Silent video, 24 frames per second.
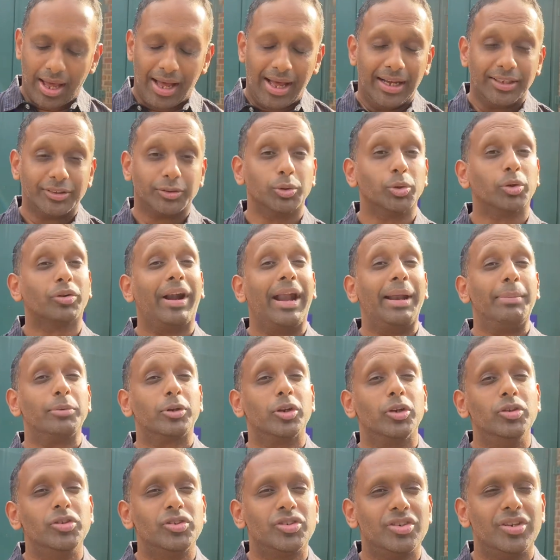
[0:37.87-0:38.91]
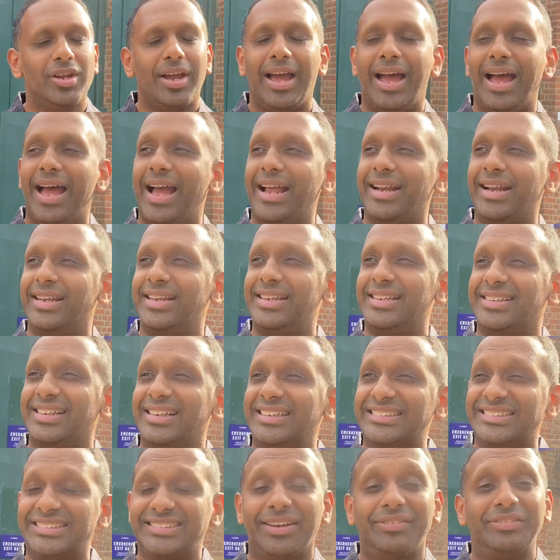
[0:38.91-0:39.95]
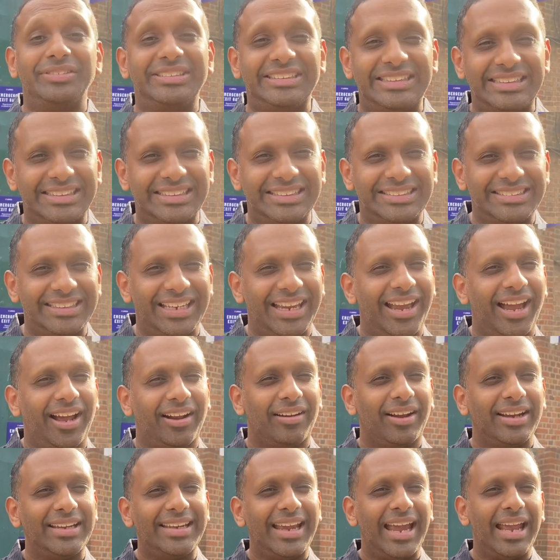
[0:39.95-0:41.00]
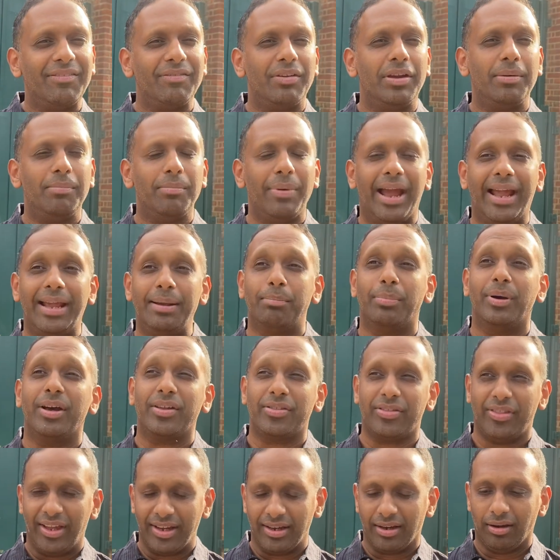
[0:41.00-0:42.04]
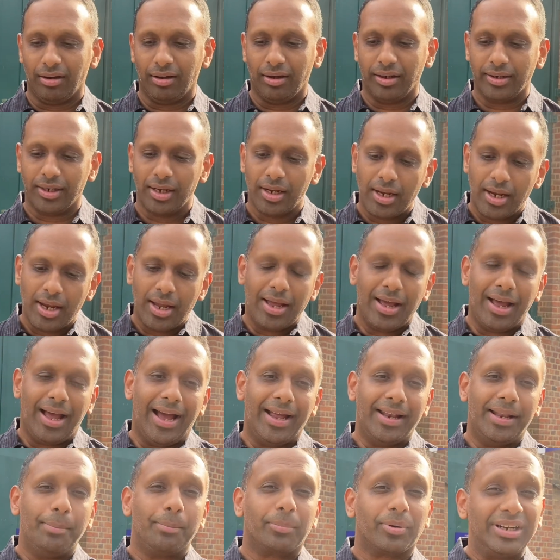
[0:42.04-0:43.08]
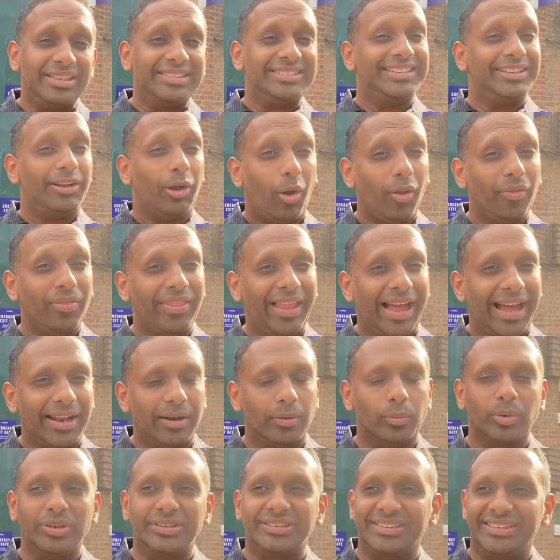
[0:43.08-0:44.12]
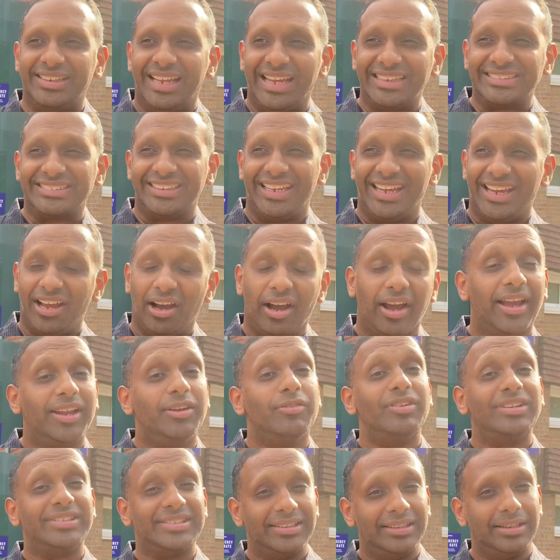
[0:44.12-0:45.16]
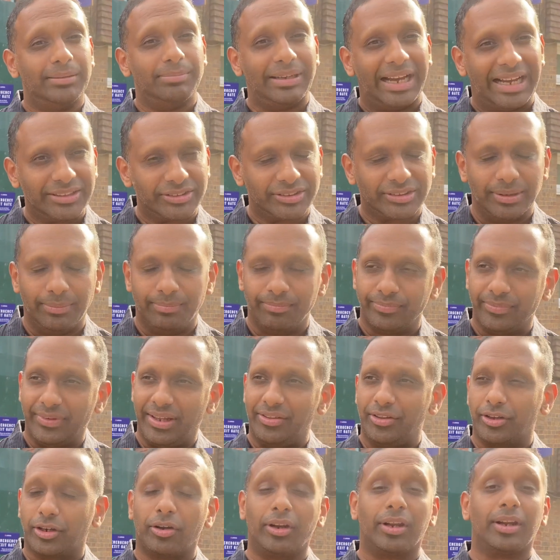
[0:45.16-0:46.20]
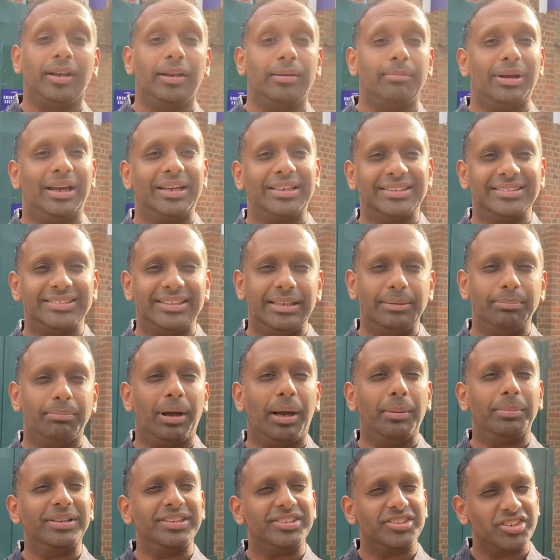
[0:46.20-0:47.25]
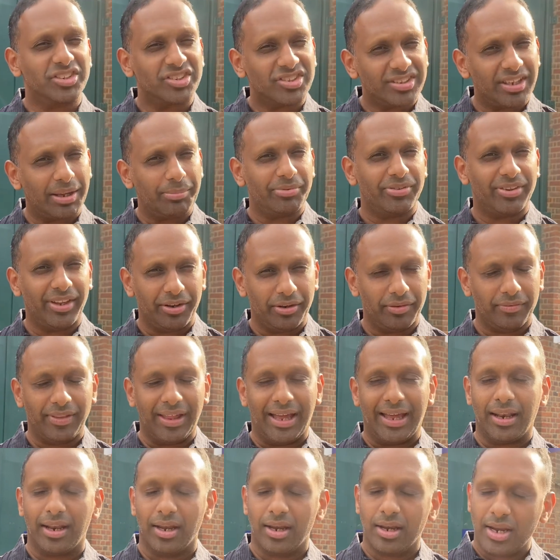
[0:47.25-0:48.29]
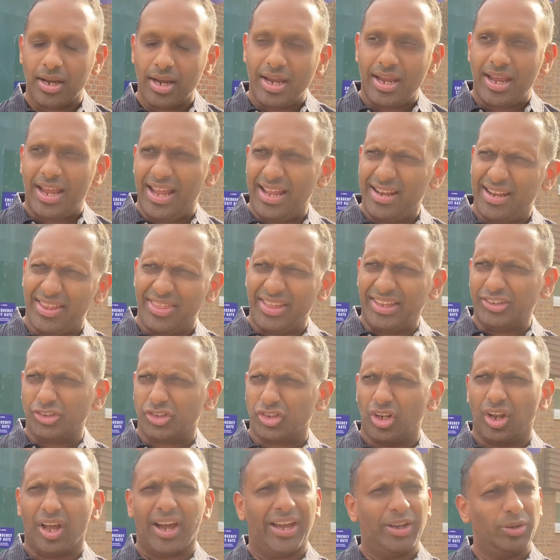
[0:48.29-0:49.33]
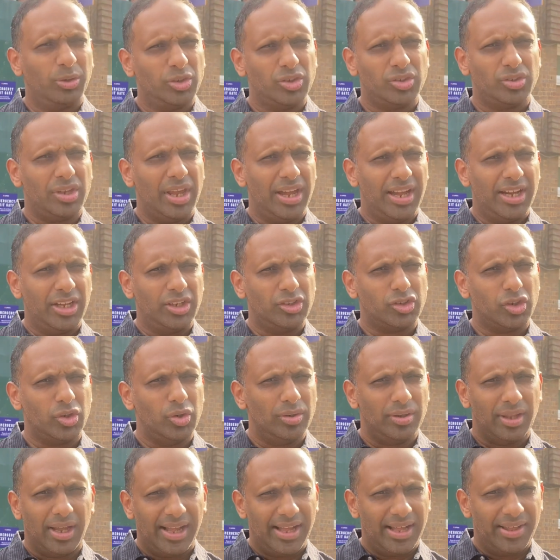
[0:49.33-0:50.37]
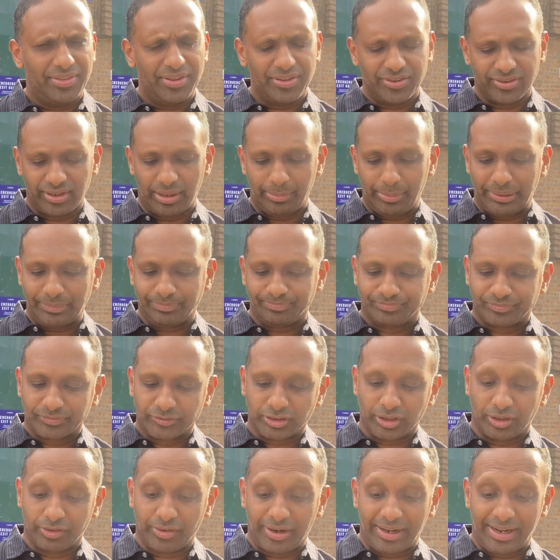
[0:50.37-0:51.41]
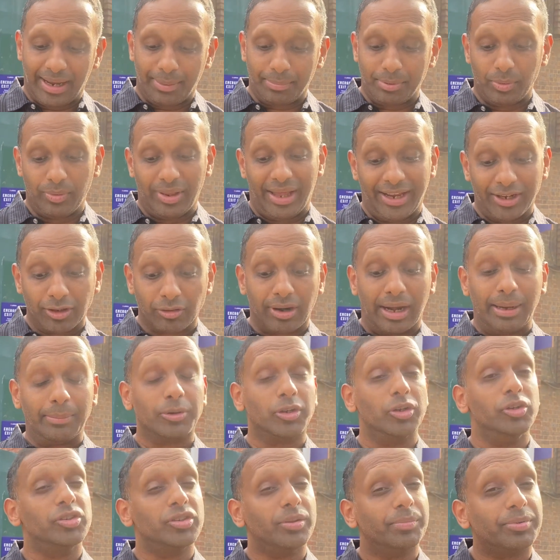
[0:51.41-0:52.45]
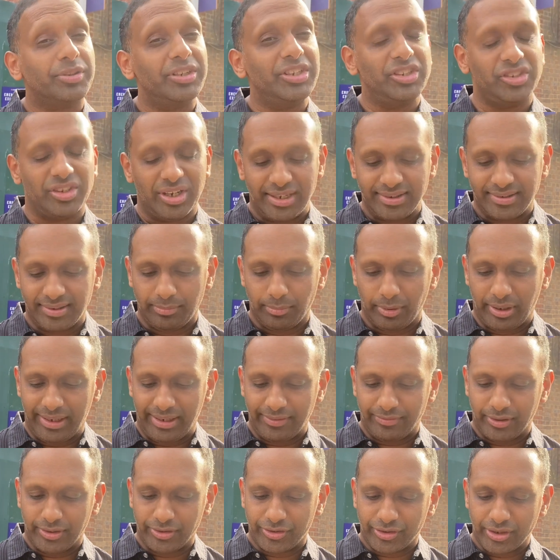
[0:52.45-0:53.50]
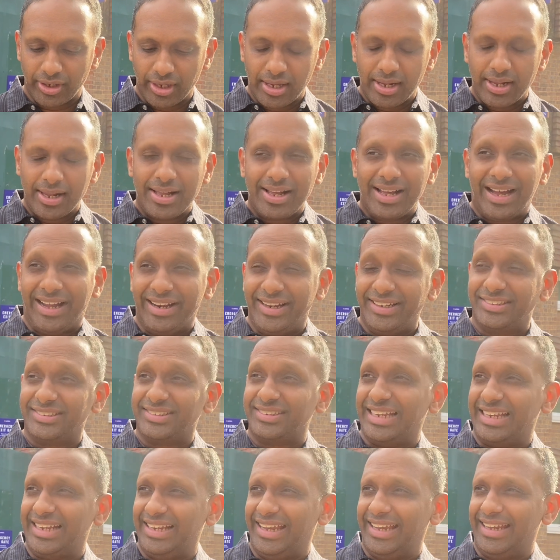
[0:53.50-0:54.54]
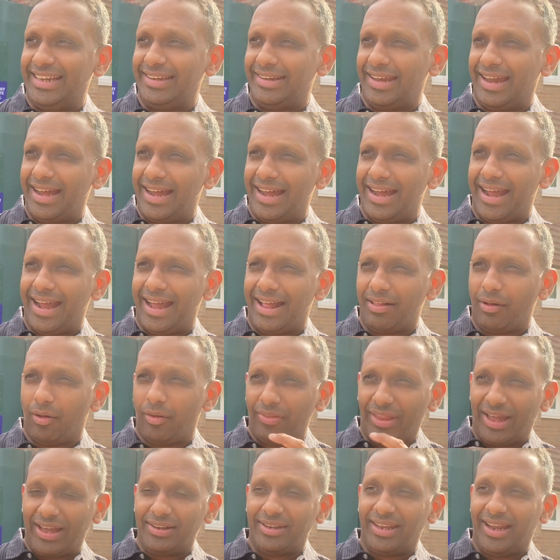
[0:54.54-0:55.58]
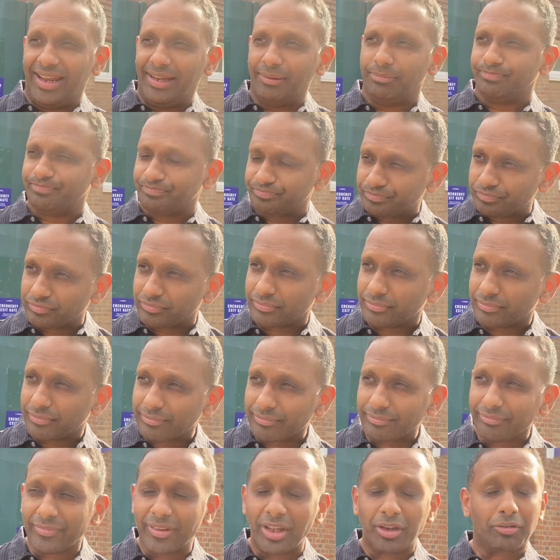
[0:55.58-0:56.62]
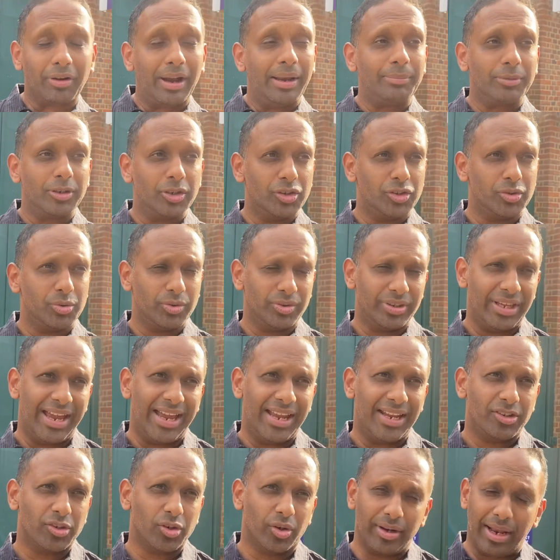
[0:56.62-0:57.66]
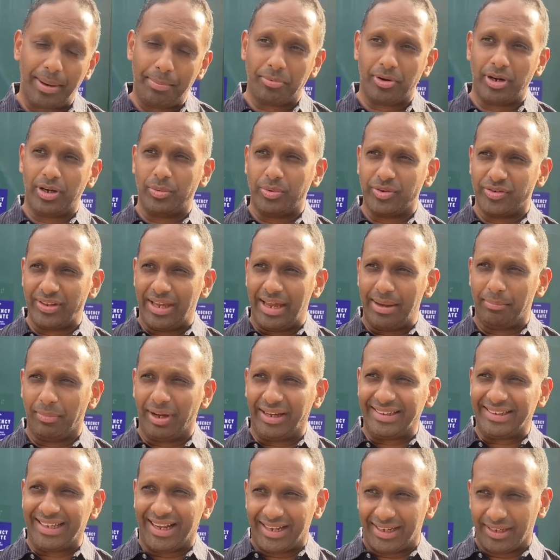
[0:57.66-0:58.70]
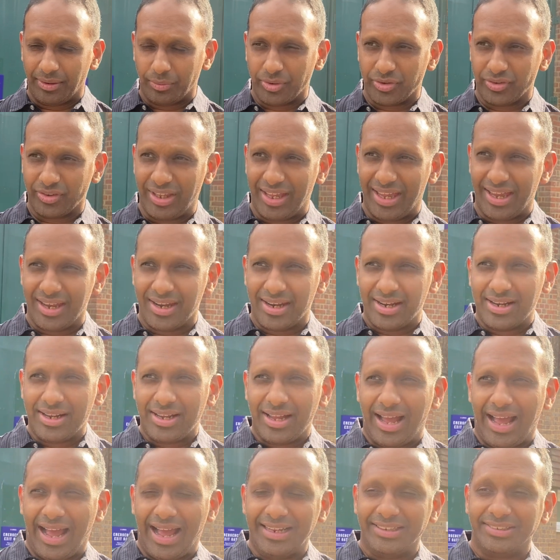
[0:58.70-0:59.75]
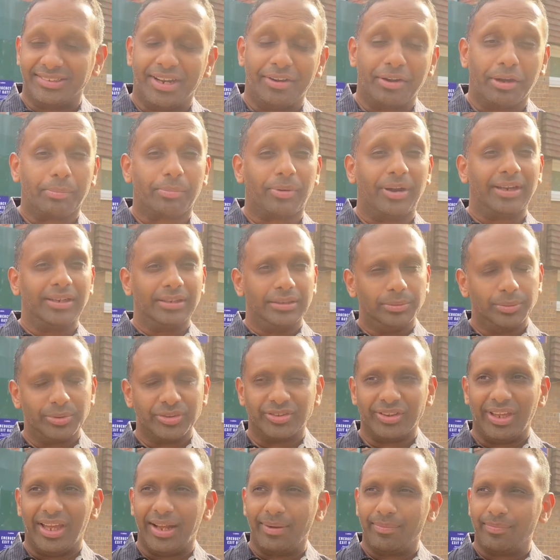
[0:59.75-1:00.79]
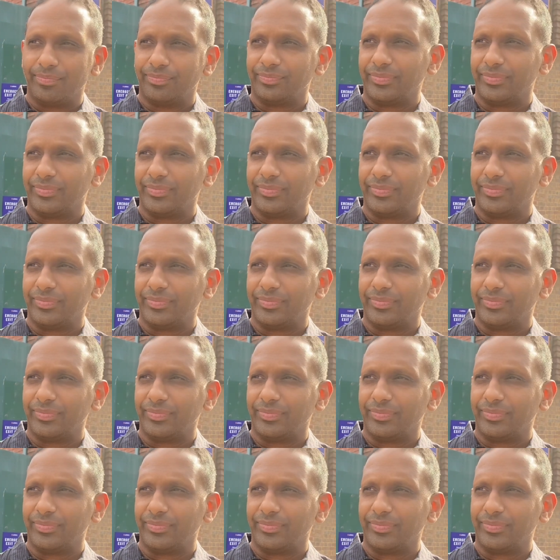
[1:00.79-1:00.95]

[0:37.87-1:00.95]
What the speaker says: Saw Graham Gooch, and he turned 70 this year, and I gave him a birthday card, and imprinted on that was an essay I had written about him, and the Cricketer magazine published a subset of that in, I think, July or June this summer. So very happy with that, and Graham Gooch appreciated my efforts. And incidentally, on that date, Graham Gooch was there, John Embry was there, Mike Gadding was there, and Derek Pringle was there.